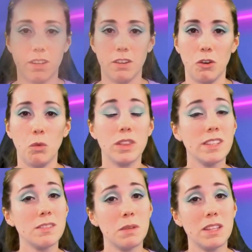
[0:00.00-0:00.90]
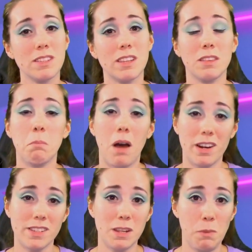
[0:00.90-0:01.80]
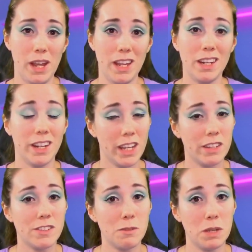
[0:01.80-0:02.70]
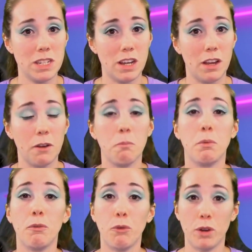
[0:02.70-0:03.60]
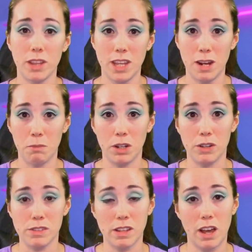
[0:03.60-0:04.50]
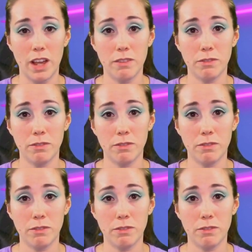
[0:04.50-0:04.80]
What this means is that the modesty paint needs to be done before the camera goes live.